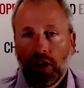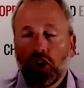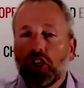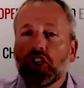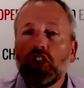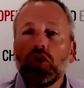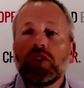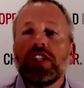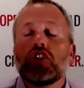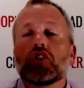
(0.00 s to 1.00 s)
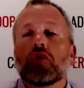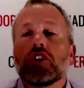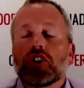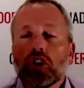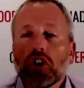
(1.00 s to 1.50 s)
You're just using
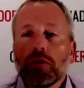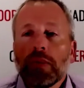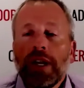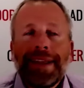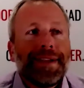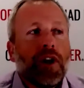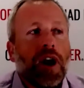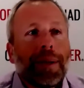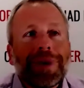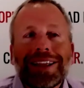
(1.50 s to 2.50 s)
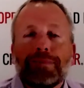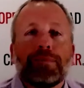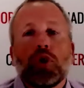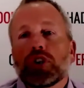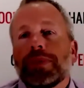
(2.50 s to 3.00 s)
short-term, I'm going to
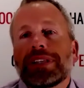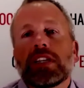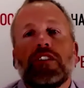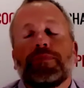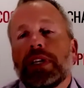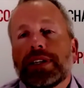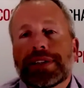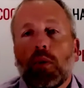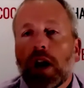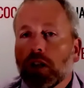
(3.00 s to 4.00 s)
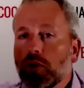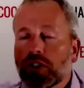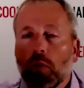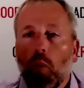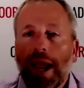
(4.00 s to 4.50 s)
push myself because I want to
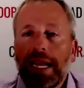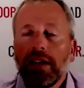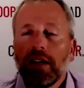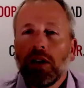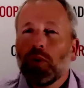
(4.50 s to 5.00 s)
lose some weight.